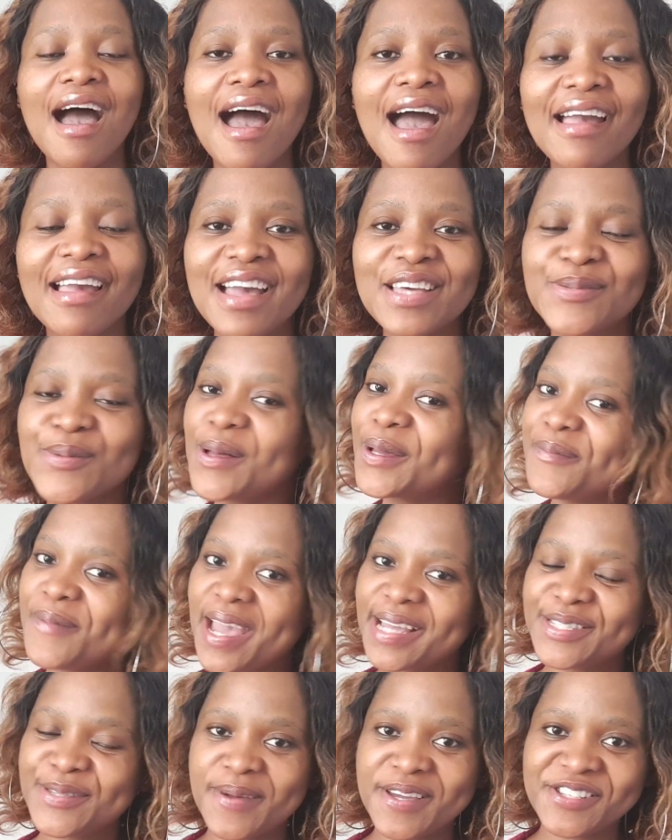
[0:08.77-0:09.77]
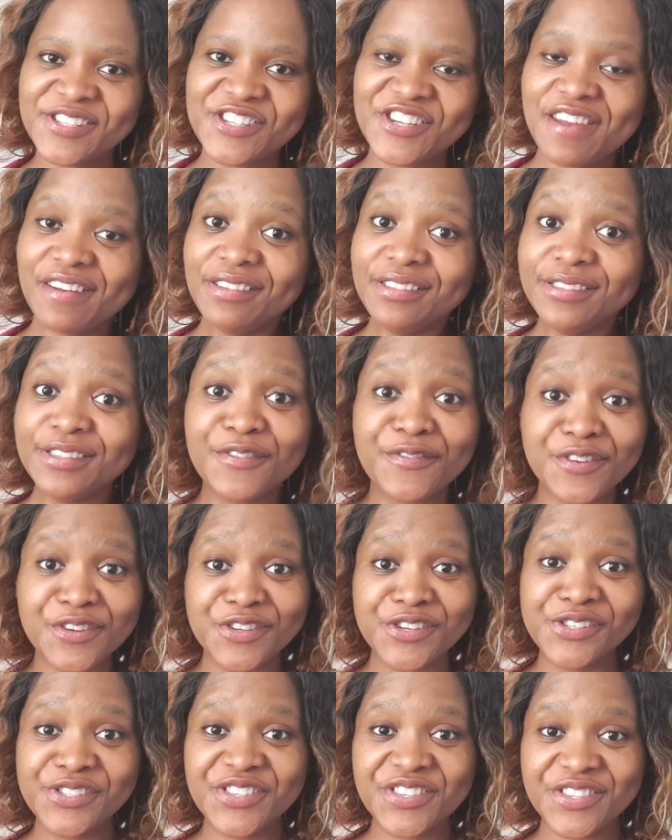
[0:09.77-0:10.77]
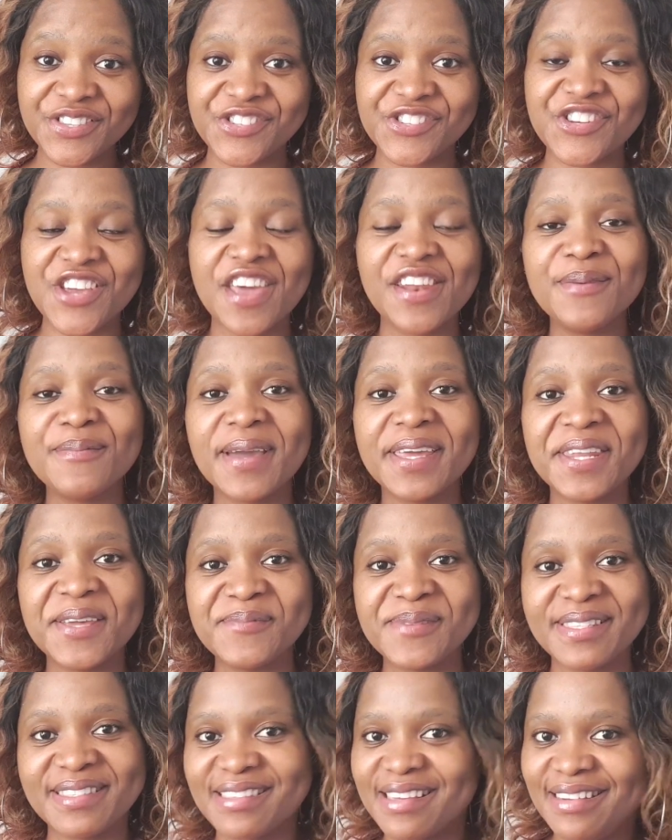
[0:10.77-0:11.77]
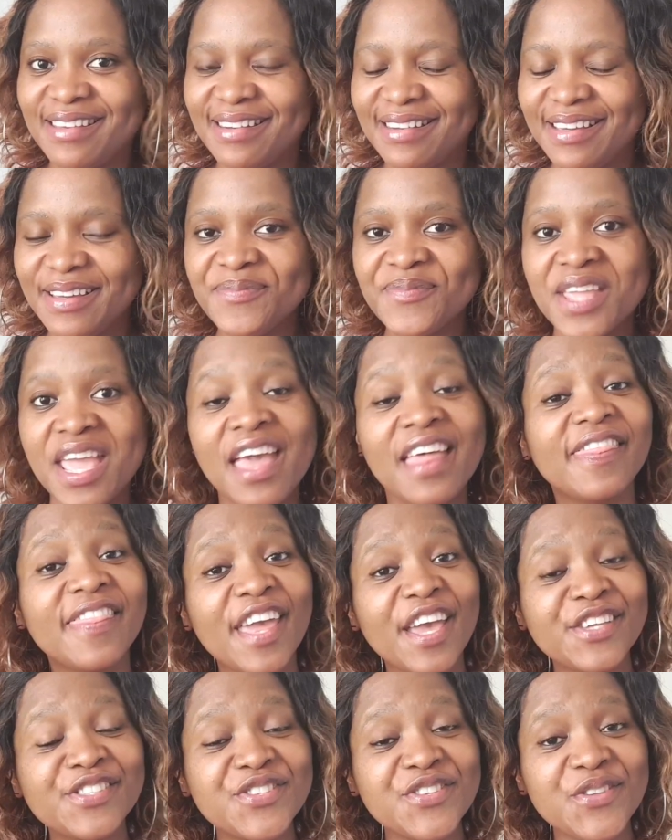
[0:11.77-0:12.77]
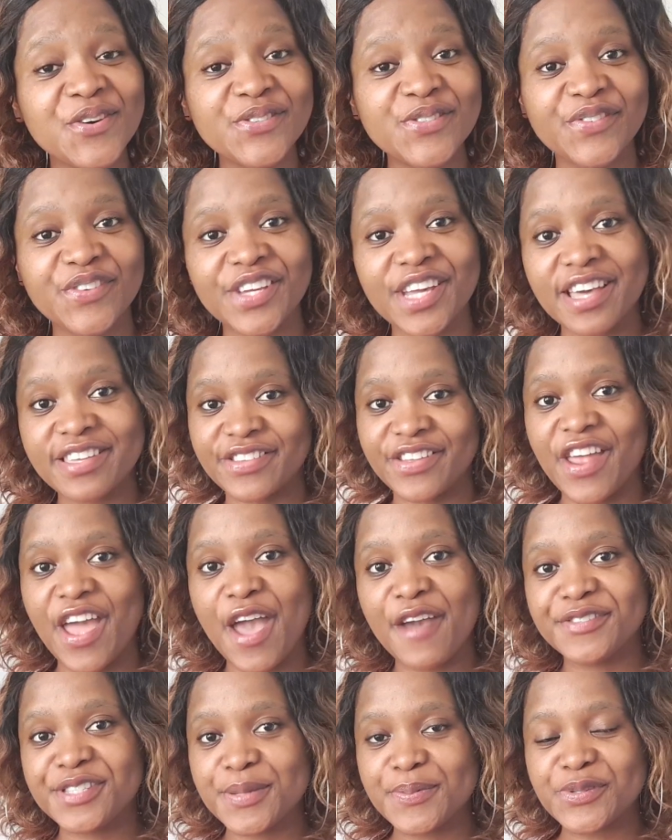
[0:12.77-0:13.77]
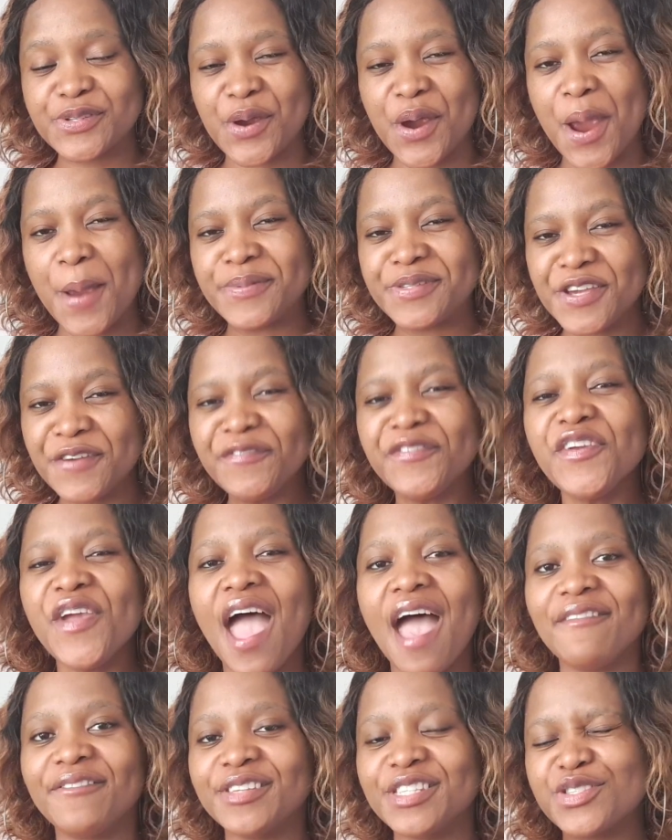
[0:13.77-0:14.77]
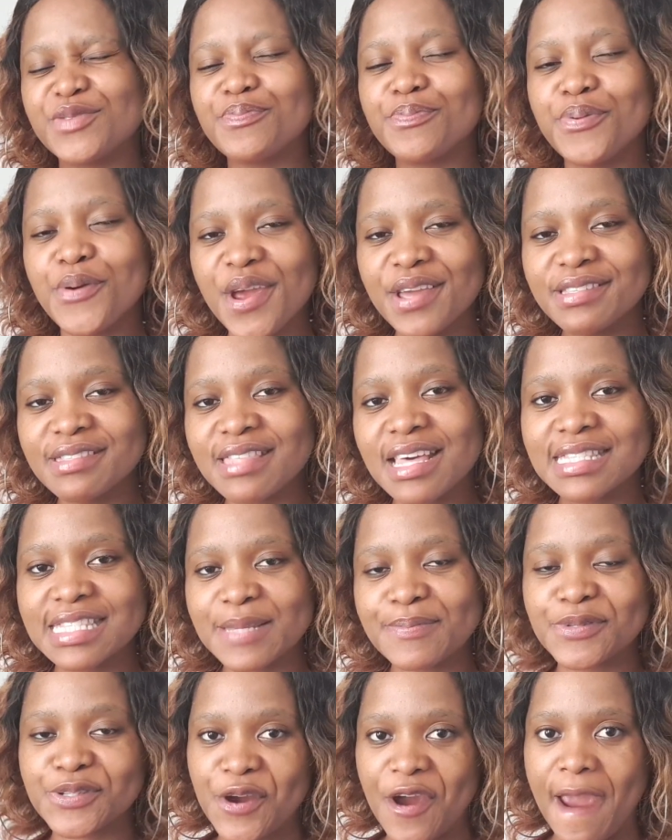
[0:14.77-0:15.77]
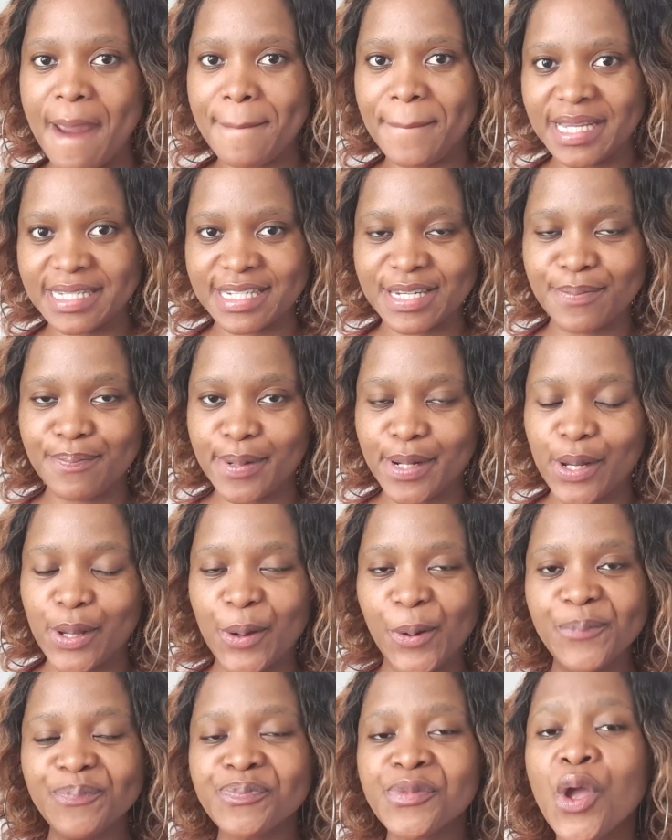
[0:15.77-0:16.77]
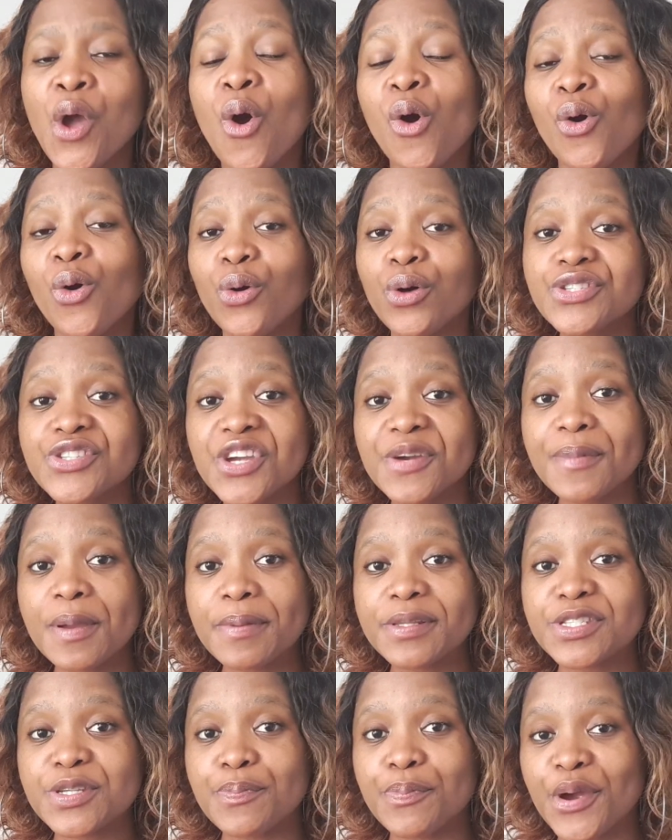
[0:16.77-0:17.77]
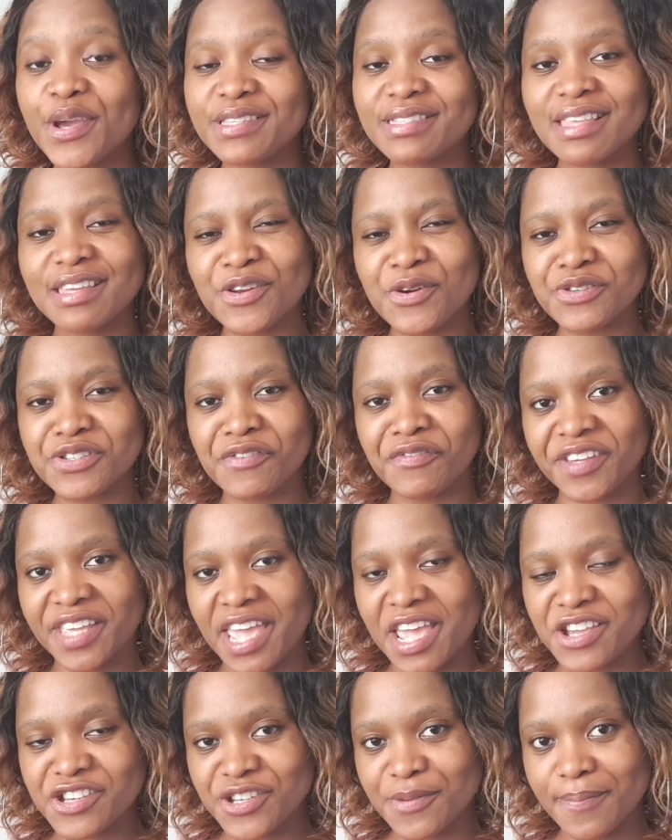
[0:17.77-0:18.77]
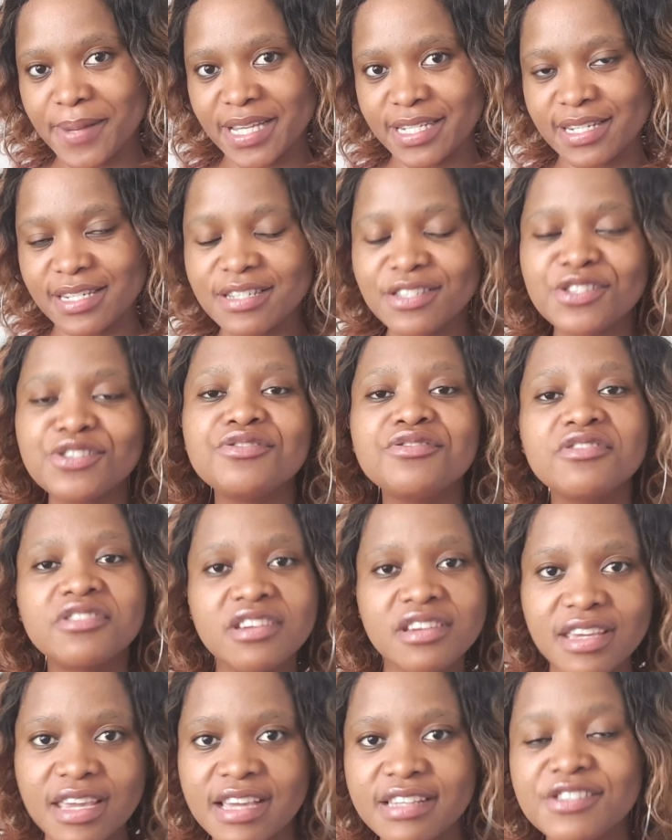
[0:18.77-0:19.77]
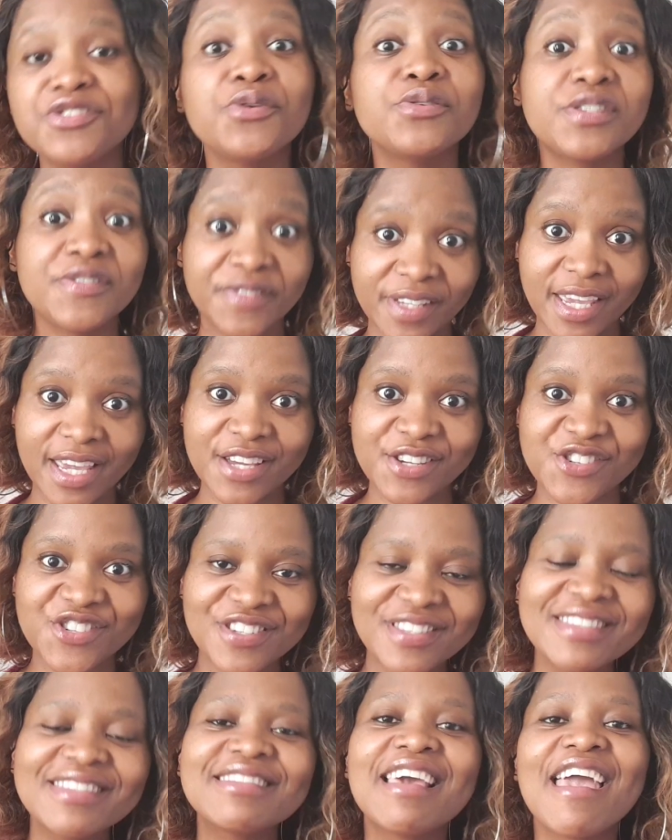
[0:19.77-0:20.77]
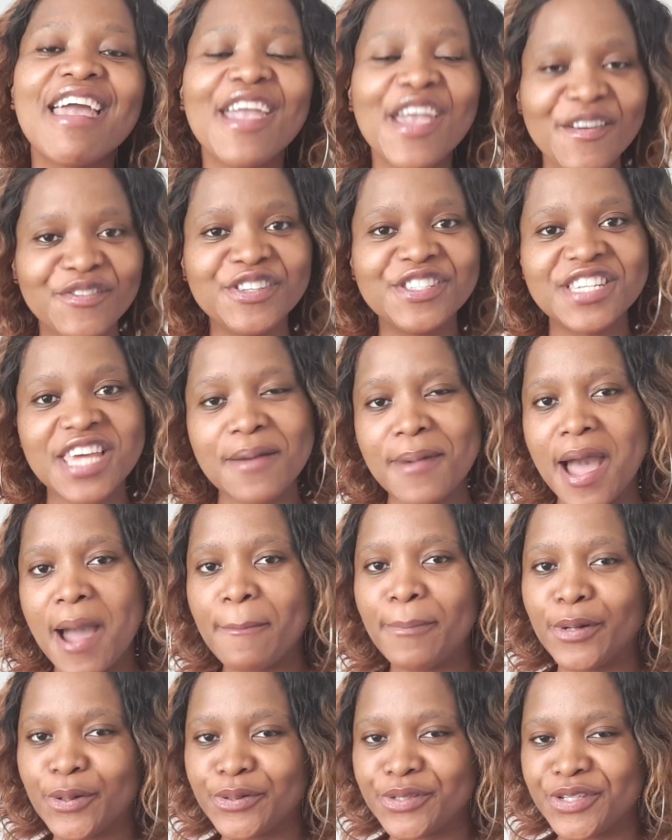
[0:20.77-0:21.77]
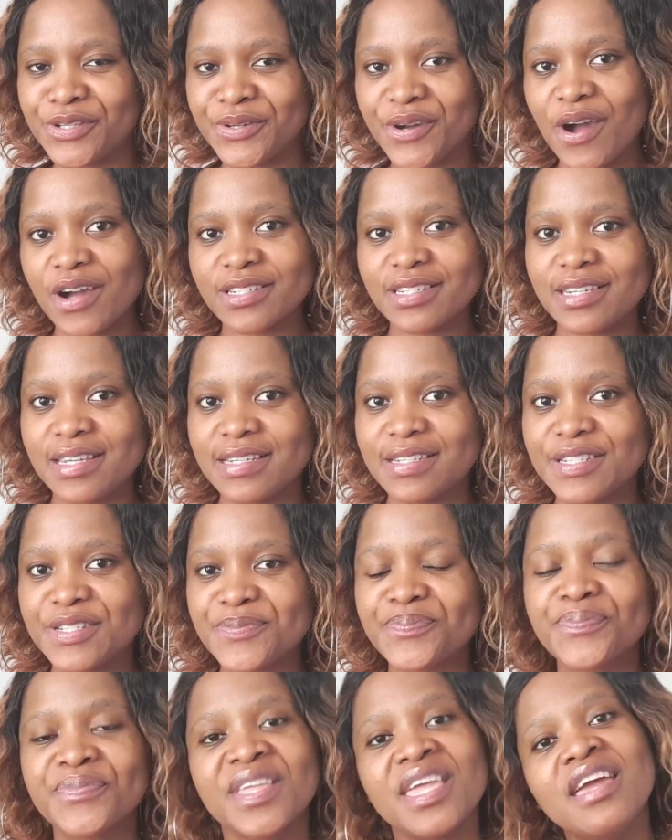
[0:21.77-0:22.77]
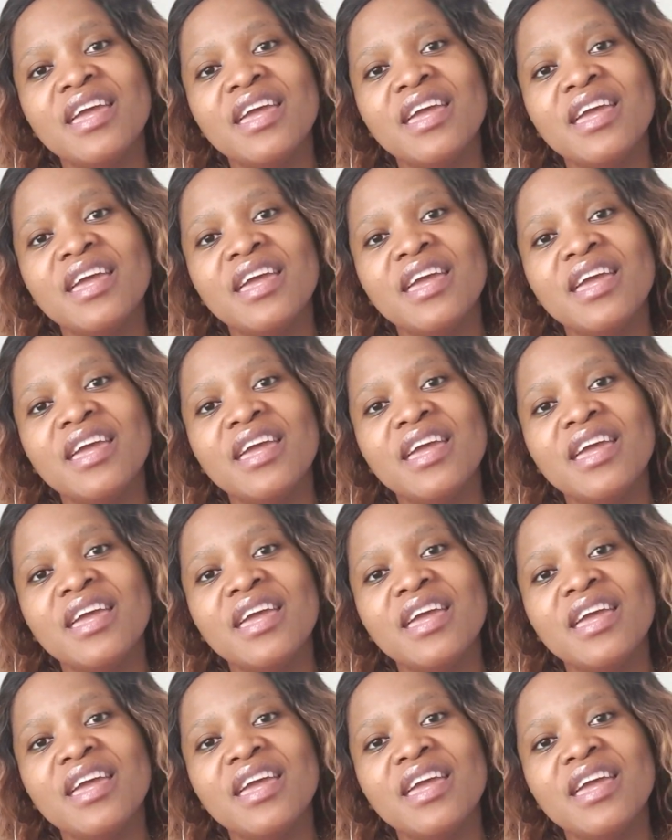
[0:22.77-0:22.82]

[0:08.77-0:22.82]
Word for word: Hi guys, welcome back to my channel. If you're new to this channel, my name is Zanele. Thanks to those of you guys that have subscribed. If you haven't, press that subscribe button below. Also remember to press that notification button so you can get notifications every time I upload new content.